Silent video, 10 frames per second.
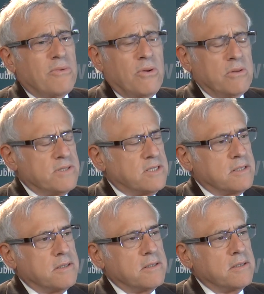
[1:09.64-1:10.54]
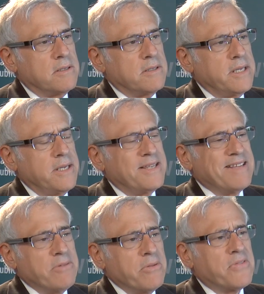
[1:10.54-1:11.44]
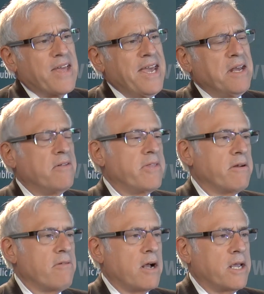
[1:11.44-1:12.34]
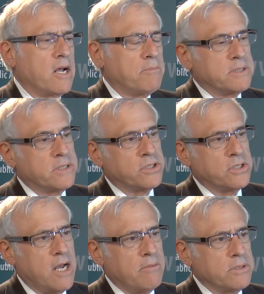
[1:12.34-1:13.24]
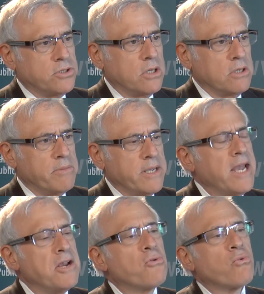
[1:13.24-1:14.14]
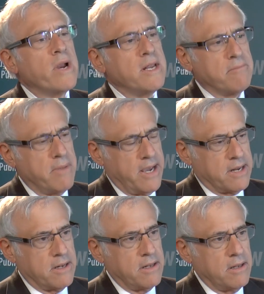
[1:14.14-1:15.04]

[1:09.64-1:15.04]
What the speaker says: all of a sudden, really the head of the Iraqi opposition, Ahmed Chalabi, a great man,